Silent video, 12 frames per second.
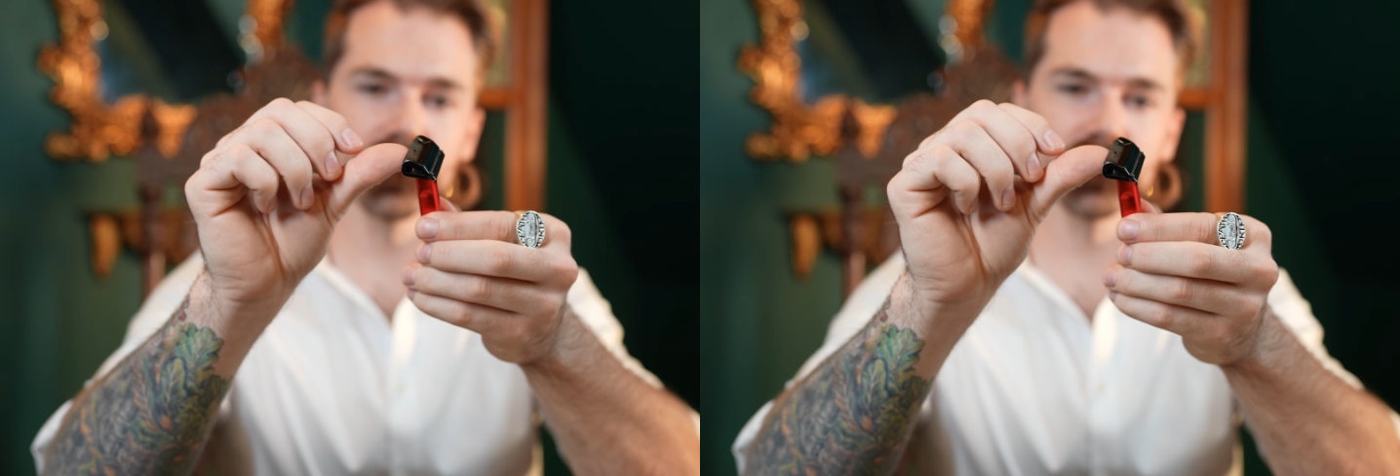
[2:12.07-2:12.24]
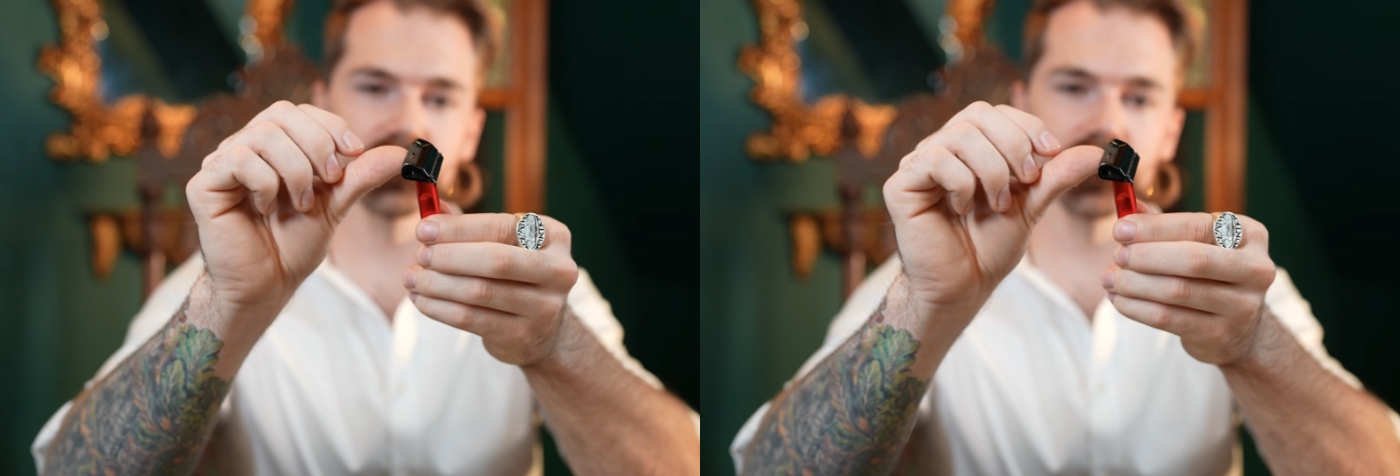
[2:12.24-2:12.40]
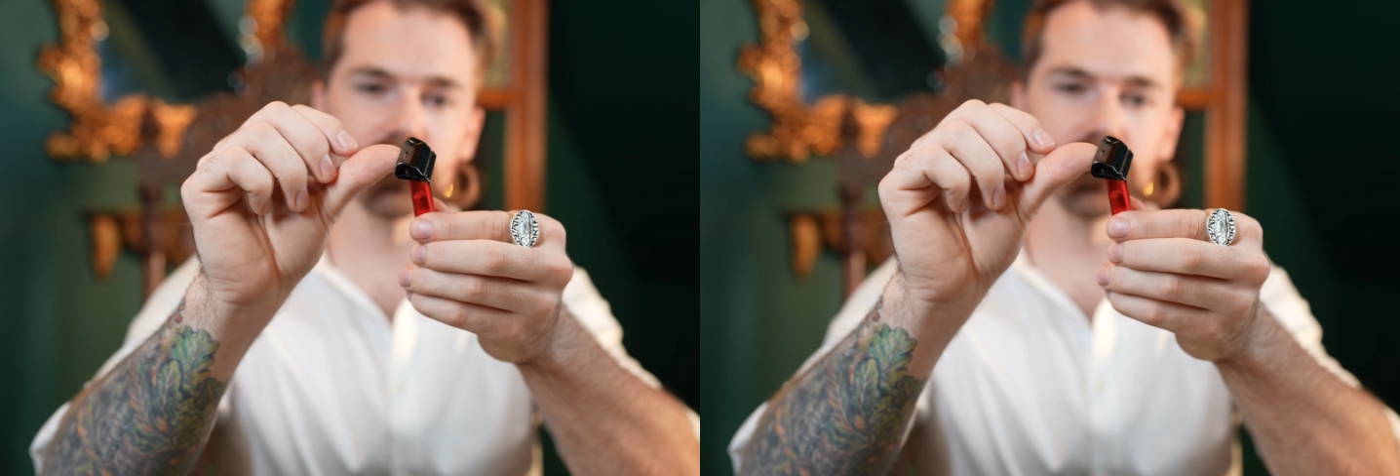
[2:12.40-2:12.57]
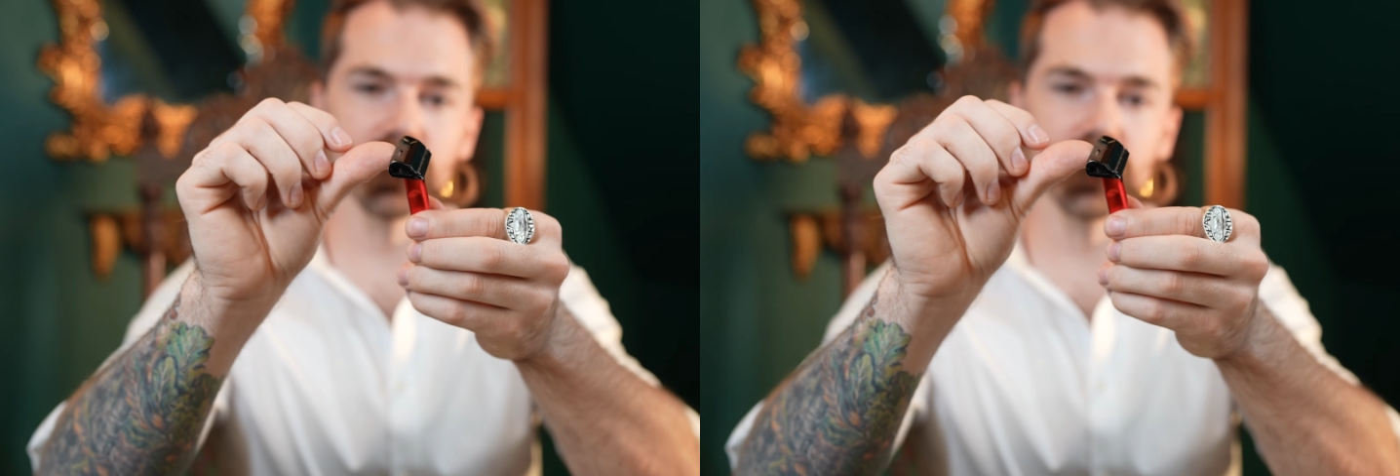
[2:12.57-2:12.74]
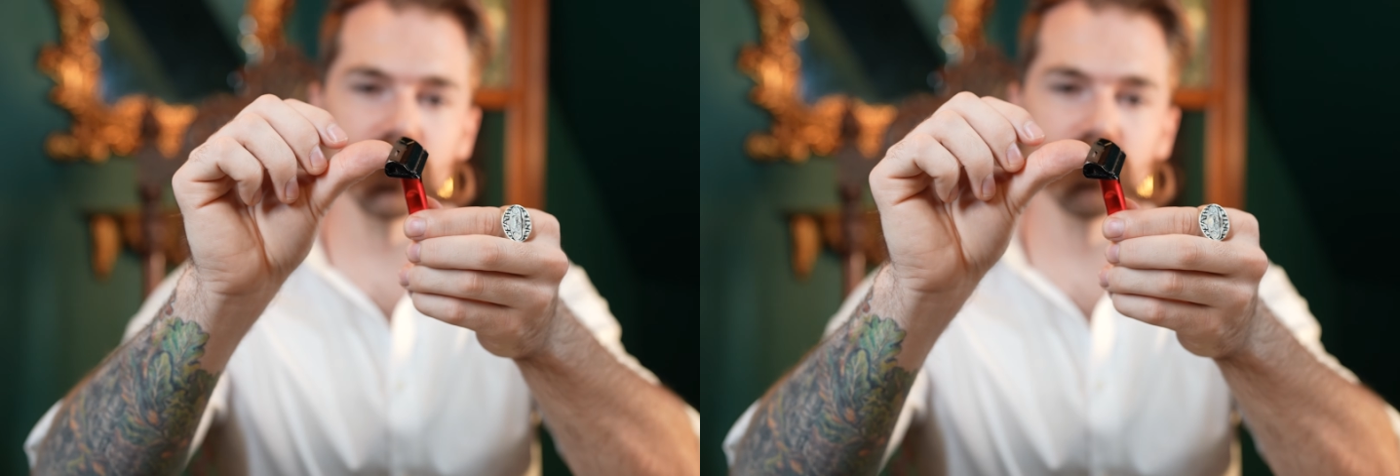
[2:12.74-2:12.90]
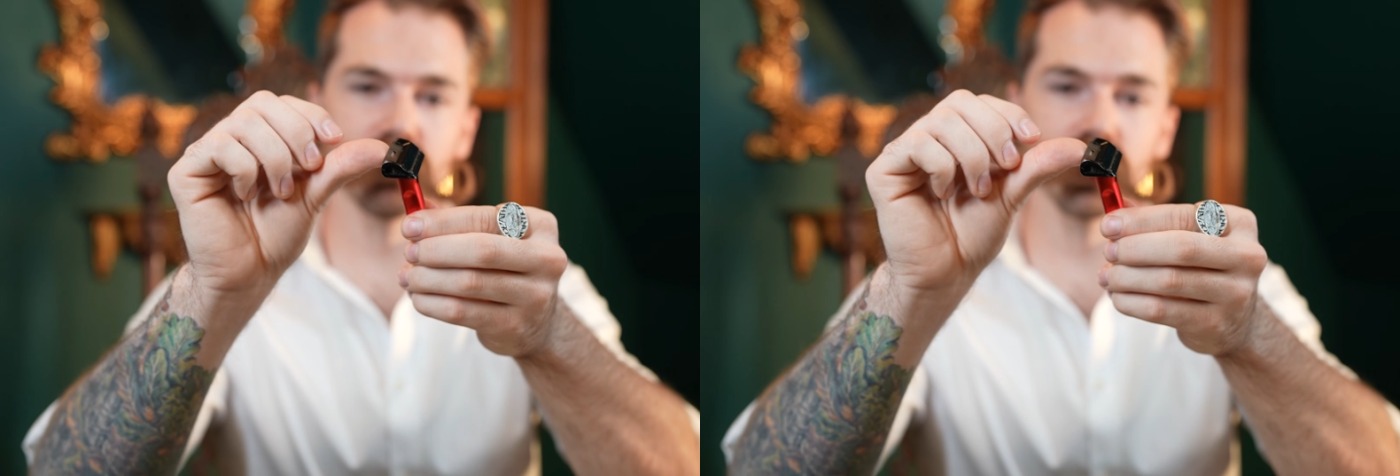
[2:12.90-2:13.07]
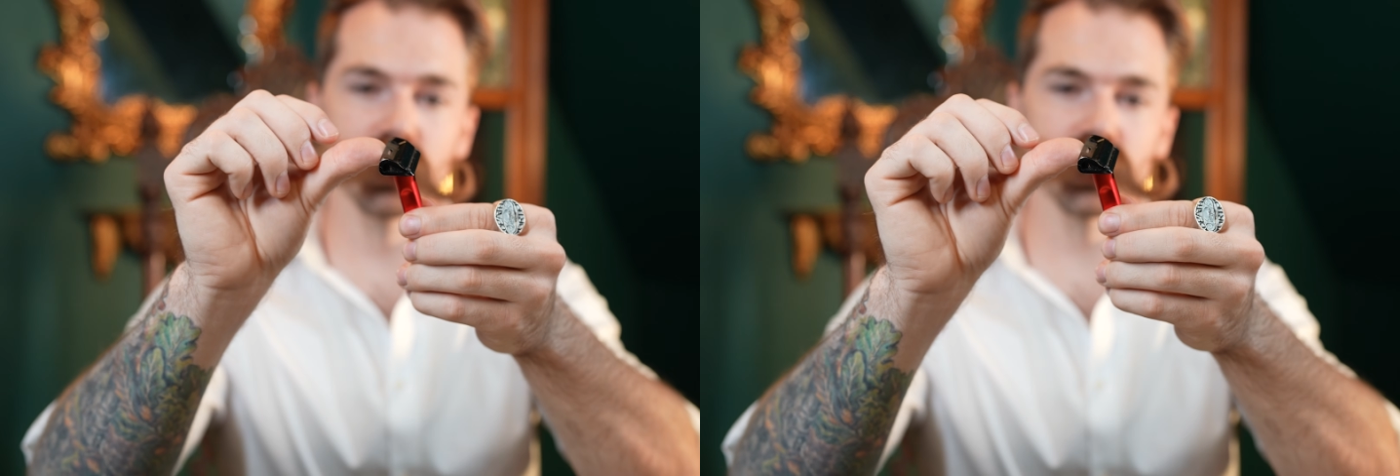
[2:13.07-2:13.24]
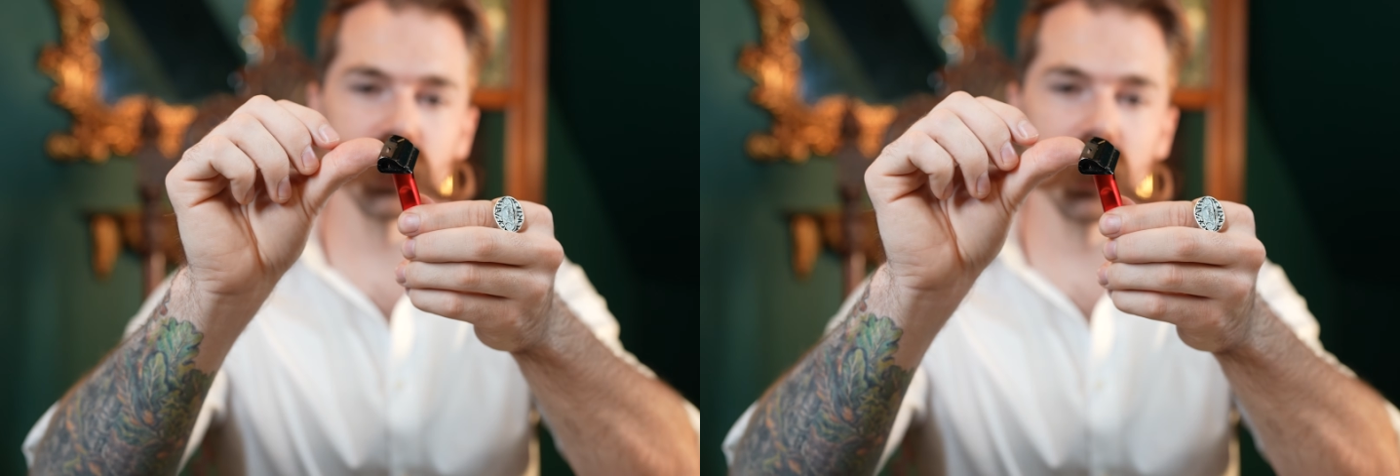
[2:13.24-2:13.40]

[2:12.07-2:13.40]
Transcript: simply push